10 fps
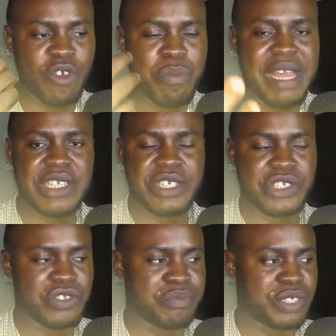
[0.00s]
no
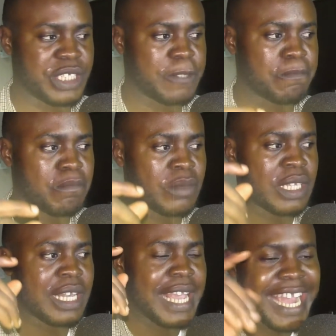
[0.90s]
message to preach.
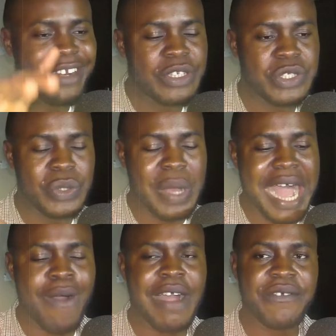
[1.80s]
And also,
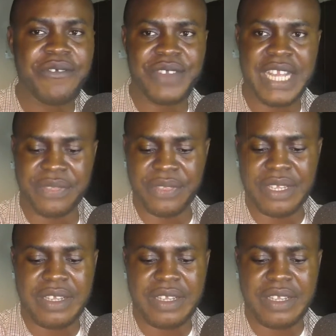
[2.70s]
our faith